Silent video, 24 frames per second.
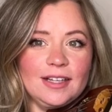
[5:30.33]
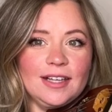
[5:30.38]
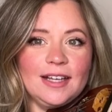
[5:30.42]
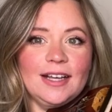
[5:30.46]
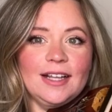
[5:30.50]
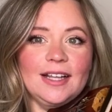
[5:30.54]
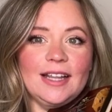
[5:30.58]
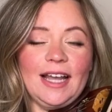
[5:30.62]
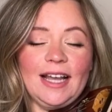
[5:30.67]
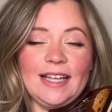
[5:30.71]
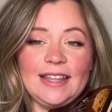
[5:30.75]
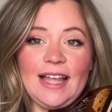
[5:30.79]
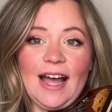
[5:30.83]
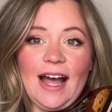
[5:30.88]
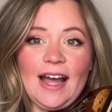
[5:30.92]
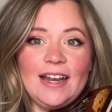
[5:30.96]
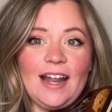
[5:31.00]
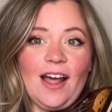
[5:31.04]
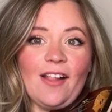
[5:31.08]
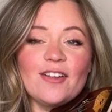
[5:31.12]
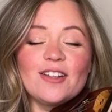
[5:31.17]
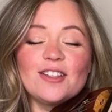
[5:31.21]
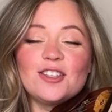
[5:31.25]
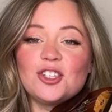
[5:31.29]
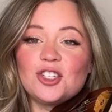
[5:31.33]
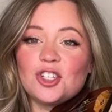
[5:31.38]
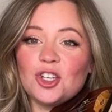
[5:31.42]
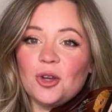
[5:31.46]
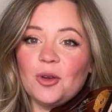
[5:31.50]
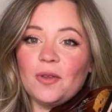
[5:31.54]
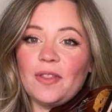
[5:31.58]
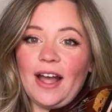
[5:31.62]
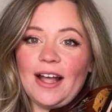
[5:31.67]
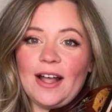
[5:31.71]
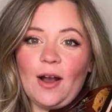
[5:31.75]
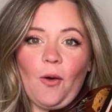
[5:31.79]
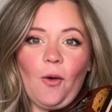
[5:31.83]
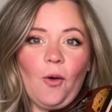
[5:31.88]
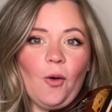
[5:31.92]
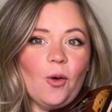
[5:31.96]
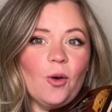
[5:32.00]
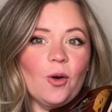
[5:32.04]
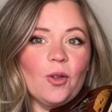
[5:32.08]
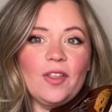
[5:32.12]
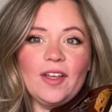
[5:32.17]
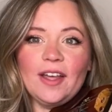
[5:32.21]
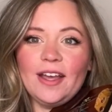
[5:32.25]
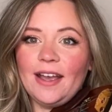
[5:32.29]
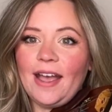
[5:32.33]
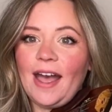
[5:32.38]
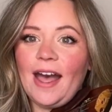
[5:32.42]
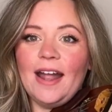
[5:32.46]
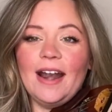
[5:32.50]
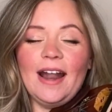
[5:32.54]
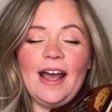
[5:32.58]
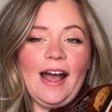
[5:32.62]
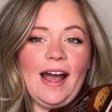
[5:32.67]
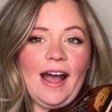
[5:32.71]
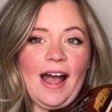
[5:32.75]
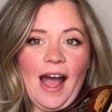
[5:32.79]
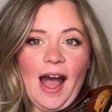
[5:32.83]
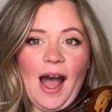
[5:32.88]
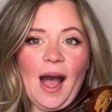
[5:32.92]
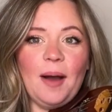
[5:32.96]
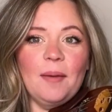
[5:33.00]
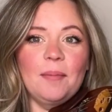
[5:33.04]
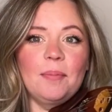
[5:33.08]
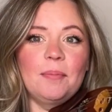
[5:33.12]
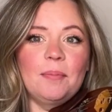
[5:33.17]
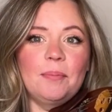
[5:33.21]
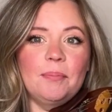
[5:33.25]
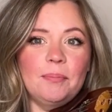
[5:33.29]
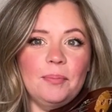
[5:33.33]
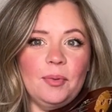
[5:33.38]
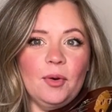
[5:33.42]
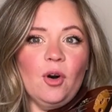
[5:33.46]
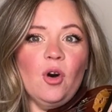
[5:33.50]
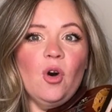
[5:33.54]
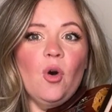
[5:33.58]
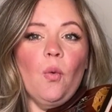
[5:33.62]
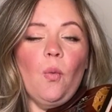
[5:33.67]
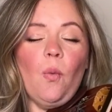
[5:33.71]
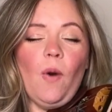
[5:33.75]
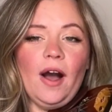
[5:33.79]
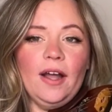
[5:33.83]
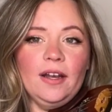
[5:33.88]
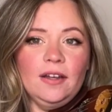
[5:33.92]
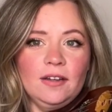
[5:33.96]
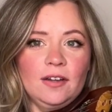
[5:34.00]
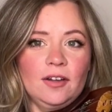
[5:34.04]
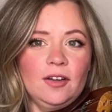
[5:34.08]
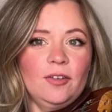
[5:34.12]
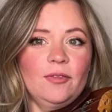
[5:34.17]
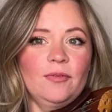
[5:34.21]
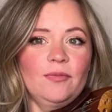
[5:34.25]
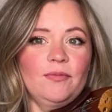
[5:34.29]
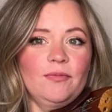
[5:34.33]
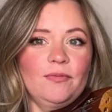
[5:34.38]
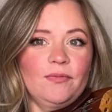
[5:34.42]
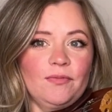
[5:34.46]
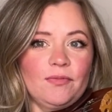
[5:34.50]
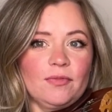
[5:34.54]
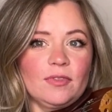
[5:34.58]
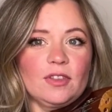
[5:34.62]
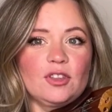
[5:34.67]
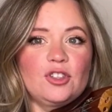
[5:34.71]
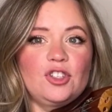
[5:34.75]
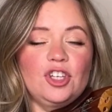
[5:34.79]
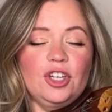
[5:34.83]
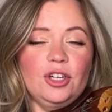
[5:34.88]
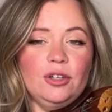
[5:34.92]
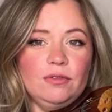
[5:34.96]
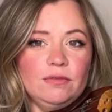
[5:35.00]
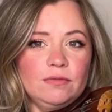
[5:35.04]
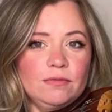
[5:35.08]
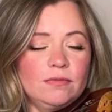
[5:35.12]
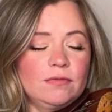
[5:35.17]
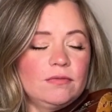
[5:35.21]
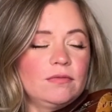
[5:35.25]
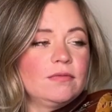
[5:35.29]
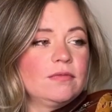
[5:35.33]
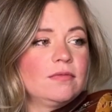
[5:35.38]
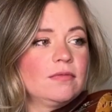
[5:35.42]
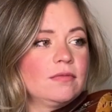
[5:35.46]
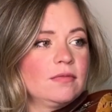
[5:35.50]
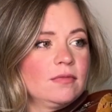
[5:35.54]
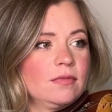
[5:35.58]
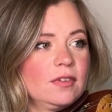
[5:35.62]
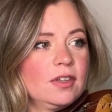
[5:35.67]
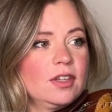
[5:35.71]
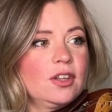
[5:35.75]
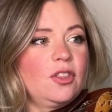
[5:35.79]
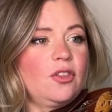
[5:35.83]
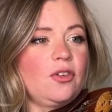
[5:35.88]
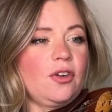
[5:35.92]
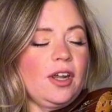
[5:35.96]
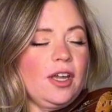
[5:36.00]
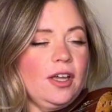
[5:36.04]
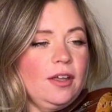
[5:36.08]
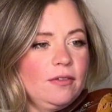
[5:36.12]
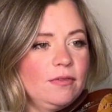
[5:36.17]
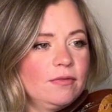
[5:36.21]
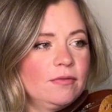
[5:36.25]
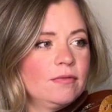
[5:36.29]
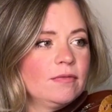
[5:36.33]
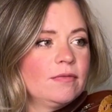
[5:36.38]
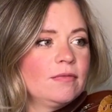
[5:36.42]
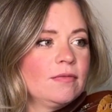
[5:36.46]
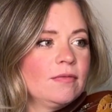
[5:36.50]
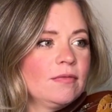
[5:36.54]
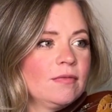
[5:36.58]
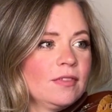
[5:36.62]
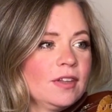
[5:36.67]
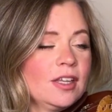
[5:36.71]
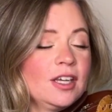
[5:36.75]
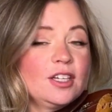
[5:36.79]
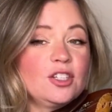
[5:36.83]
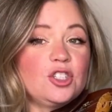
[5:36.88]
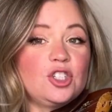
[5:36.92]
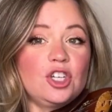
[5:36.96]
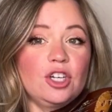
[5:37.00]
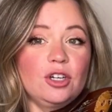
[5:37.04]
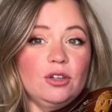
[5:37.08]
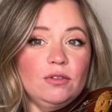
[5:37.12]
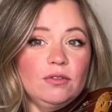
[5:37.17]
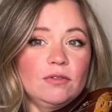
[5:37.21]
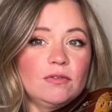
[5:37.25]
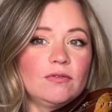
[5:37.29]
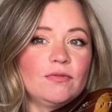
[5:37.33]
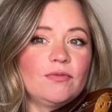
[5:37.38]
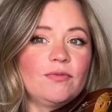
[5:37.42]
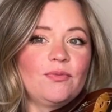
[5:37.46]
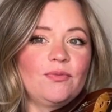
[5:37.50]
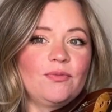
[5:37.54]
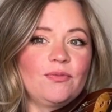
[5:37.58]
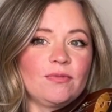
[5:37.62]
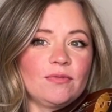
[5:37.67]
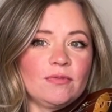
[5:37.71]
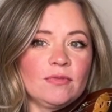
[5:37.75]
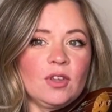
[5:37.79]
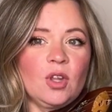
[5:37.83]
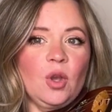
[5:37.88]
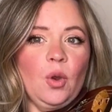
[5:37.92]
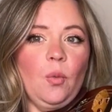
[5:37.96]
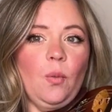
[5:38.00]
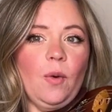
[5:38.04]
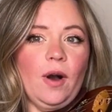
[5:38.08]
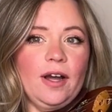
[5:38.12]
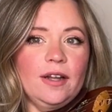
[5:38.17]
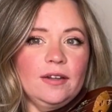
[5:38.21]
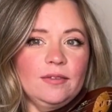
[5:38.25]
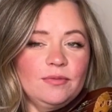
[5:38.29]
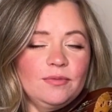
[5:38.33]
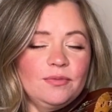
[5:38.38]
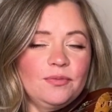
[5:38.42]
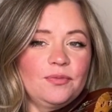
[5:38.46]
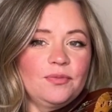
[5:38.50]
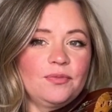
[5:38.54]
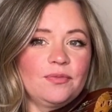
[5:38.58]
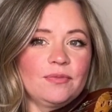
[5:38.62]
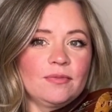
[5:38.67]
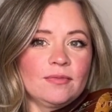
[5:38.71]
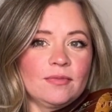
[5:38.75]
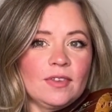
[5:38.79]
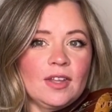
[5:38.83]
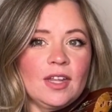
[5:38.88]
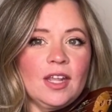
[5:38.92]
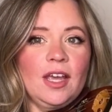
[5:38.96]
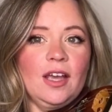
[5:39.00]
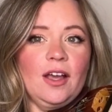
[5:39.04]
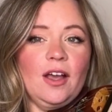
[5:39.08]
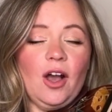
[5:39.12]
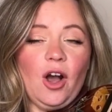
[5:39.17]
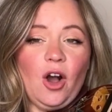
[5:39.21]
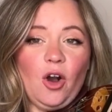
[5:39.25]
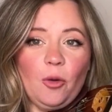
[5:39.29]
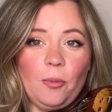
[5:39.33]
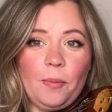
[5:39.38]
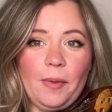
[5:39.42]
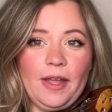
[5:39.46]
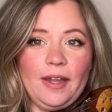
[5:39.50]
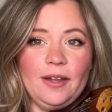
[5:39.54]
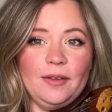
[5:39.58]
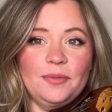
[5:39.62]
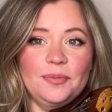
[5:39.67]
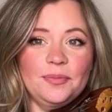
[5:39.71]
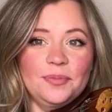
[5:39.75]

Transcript: like that. Now let's do that whole thing again. Apple, 1, 2, 3, 2, 1, open.